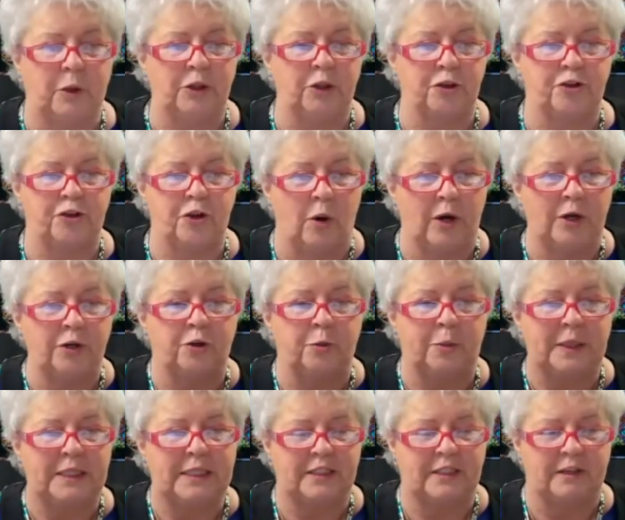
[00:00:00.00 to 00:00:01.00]
you're sewing two
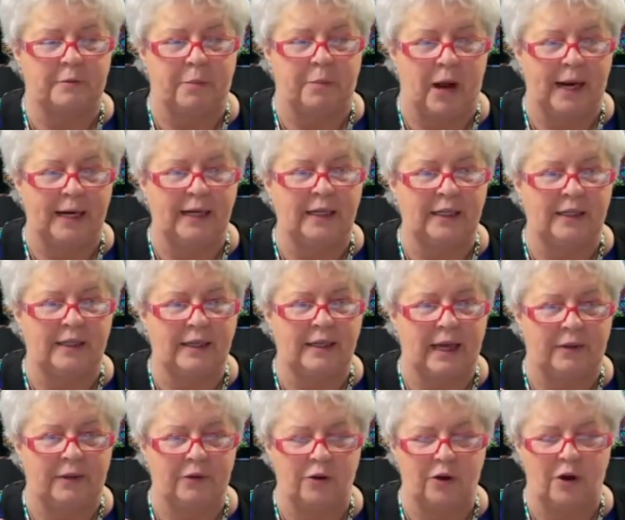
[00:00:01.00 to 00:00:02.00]
pieces of binding
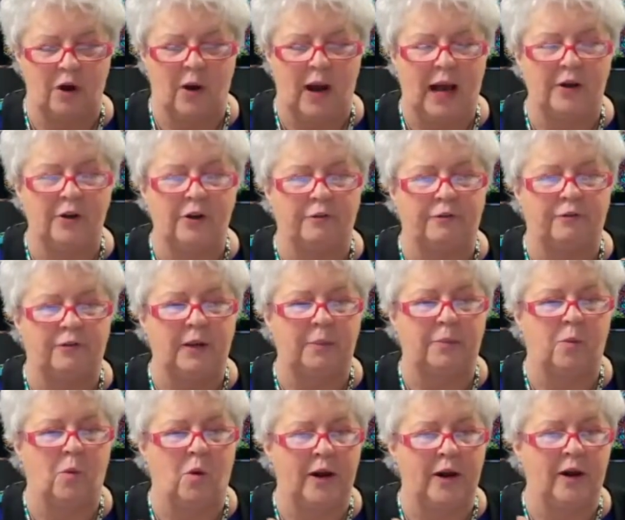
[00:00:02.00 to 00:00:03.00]
together you know how you flip
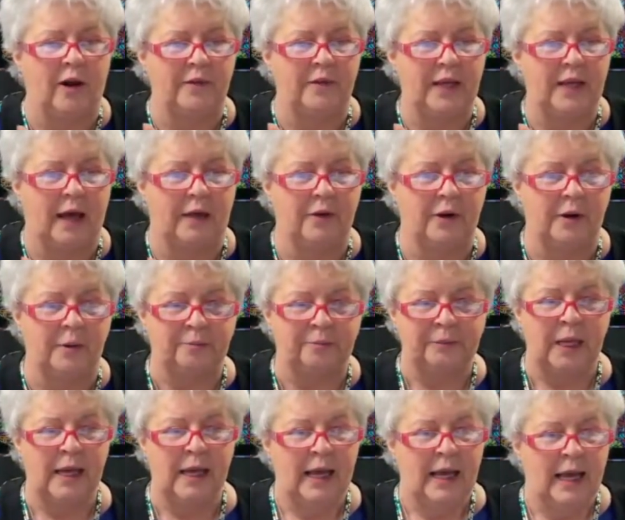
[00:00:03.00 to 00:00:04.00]
one on the other
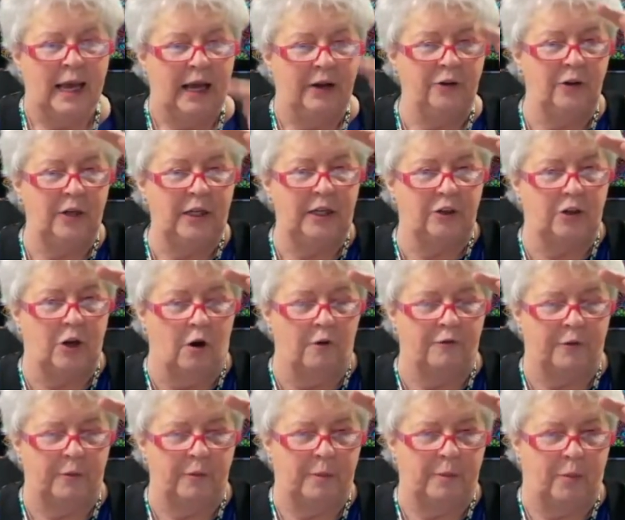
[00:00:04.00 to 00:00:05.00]
and you need to go
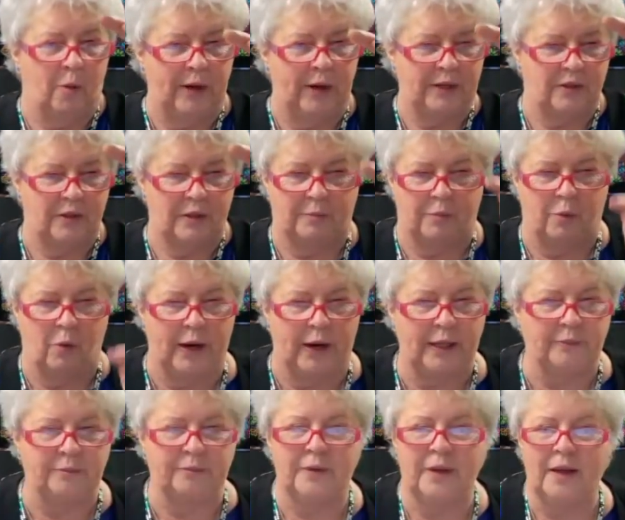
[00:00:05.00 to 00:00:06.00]
from the point to the
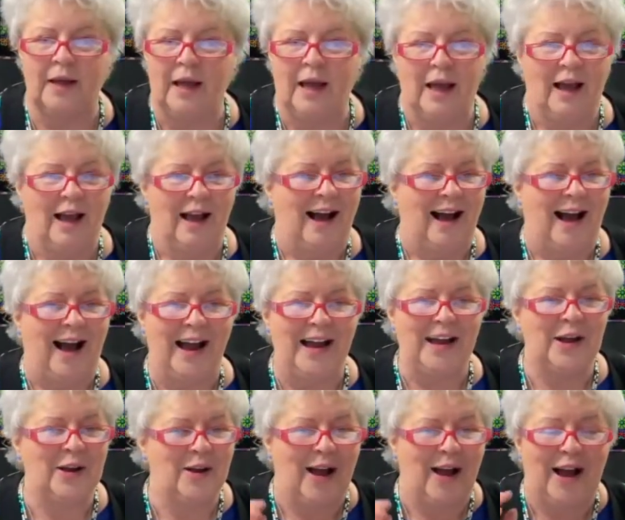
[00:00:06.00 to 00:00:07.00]
point
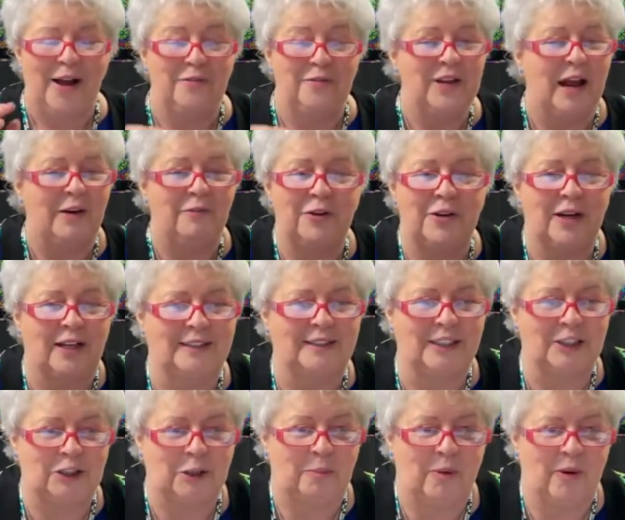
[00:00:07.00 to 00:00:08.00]
i i've never done
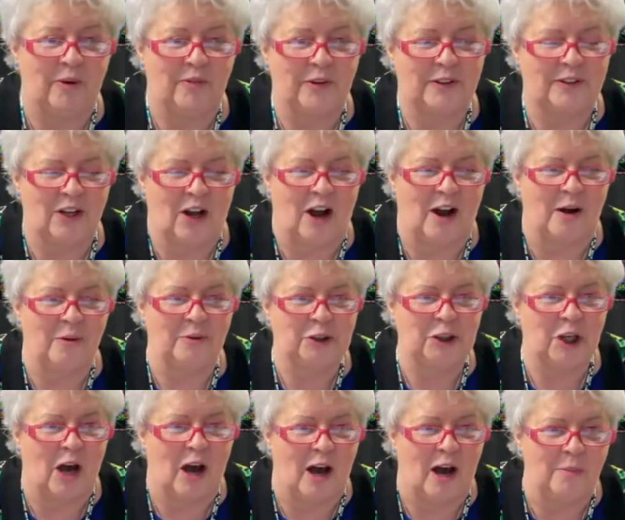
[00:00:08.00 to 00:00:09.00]
such a perfect do-
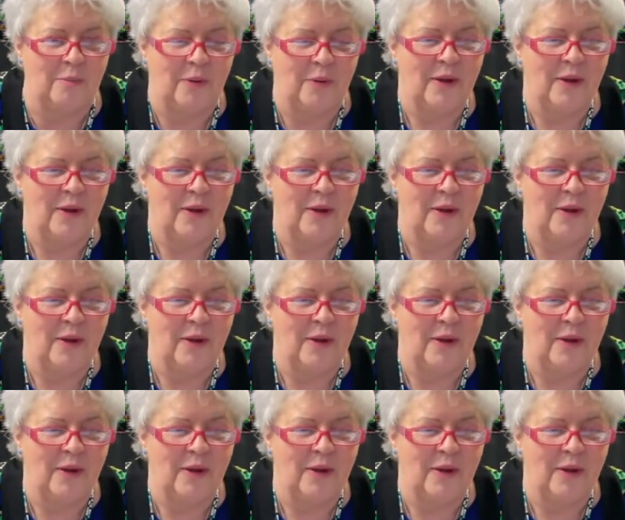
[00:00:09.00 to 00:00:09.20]
job